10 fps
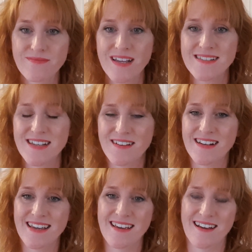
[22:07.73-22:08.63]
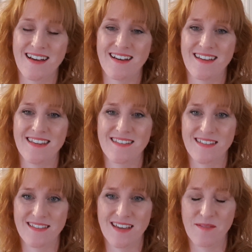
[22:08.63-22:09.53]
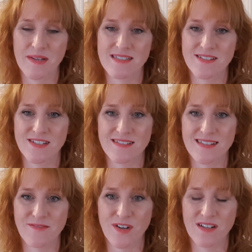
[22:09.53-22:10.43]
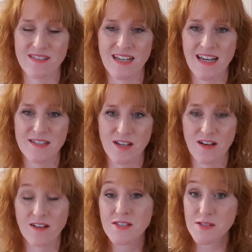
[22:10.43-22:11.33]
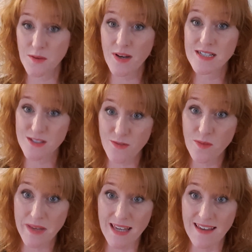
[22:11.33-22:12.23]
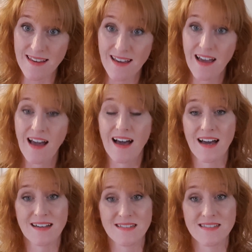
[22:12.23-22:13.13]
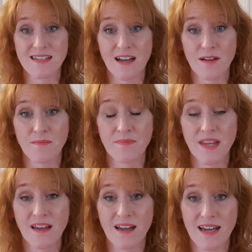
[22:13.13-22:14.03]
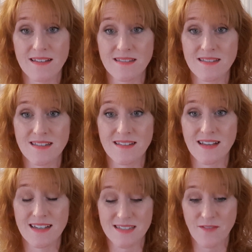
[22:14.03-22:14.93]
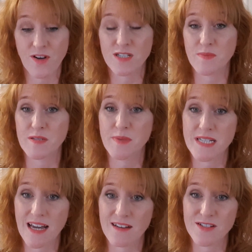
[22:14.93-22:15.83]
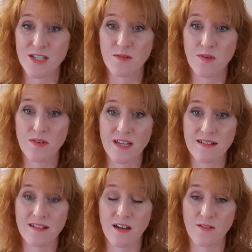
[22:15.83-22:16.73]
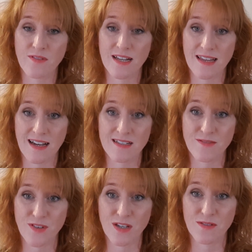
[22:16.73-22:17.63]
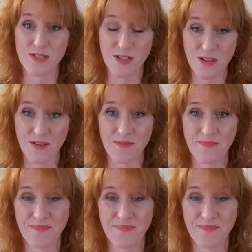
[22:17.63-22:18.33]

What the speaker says: Certainly, I think that their messages have answered some questions for me, and as they've asked me to put it out to you all, then hopefully that has for you too.